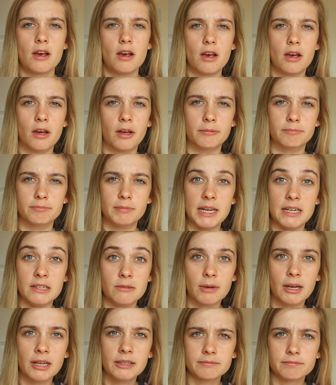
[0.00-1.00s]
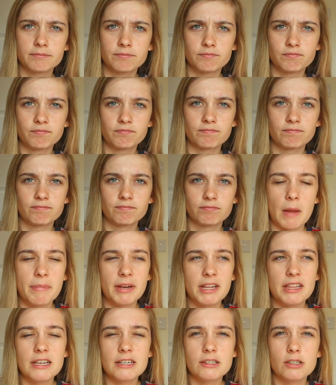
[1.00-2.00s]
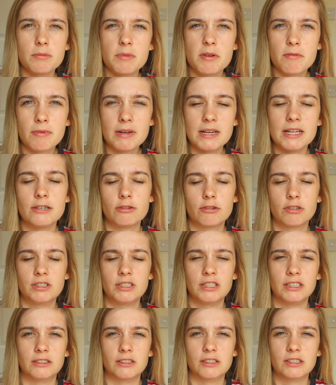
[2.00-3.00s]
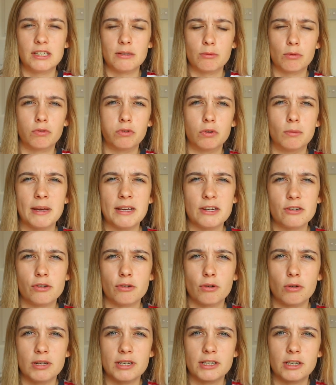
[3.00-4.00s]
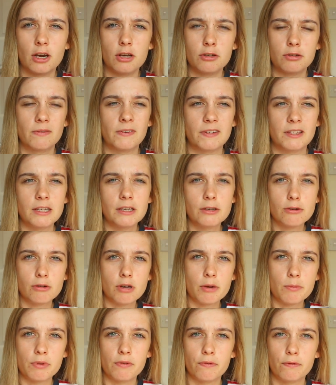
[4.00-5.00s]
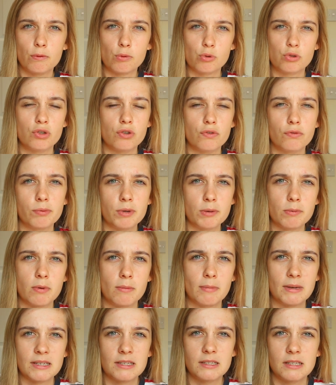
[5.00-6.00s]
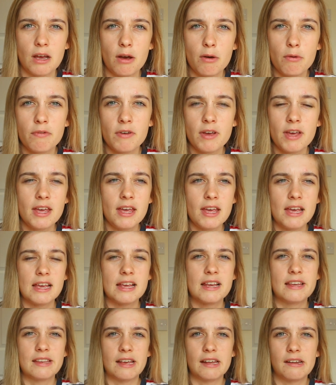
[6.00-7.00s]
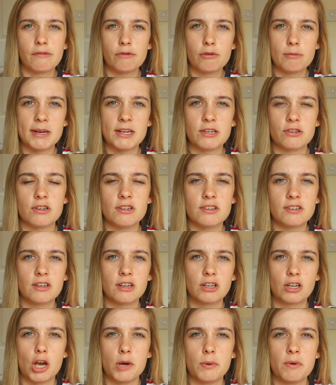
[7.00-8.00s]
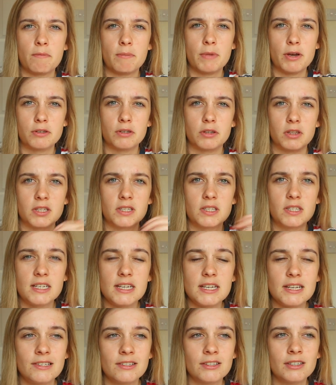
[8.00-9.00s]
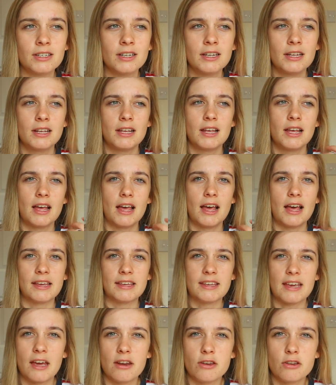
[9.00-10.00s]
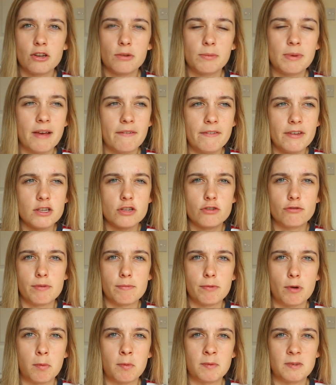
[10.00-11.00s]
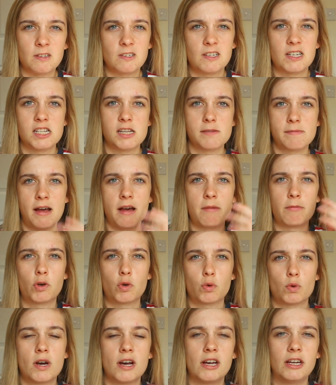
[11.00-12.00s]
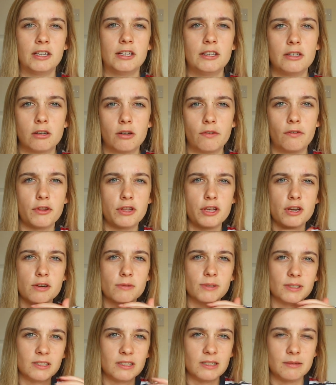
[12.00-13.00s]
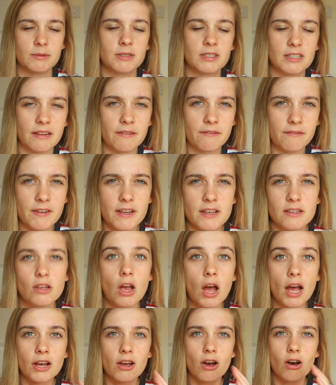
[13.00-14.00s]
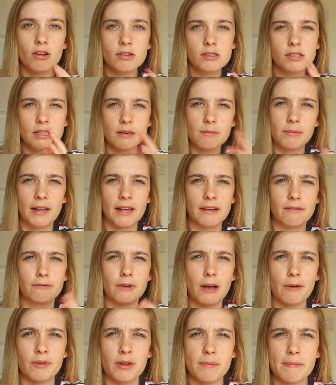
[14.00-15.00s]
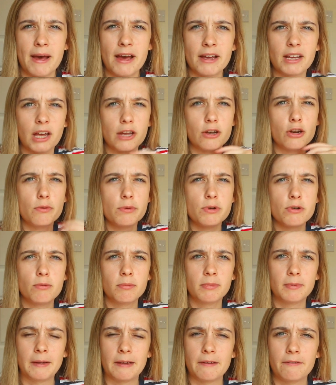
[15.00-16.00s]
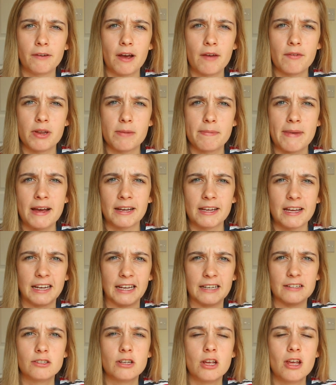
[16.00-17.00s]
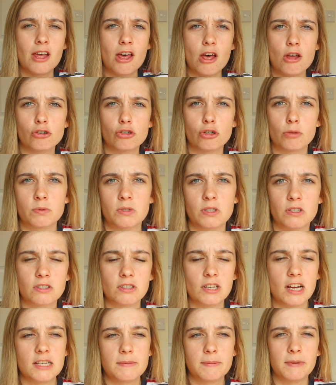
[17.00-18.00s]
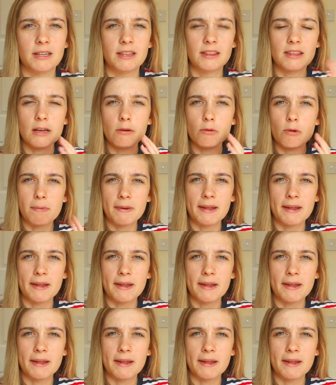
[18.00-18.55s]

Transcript: um, anyway. But I think it's going to be really interesting to see what formation Ole goes with. I think he'll go with a four two three one myself. Is that the formation he's going to go with most of the season? Again, you know, we have injury problems at centre-back. Maguire and Lindelof are the only ones that seem to stay fit. So I can't see him playing five at the back. I know we normally play five at the back against top six sides, but I think we'll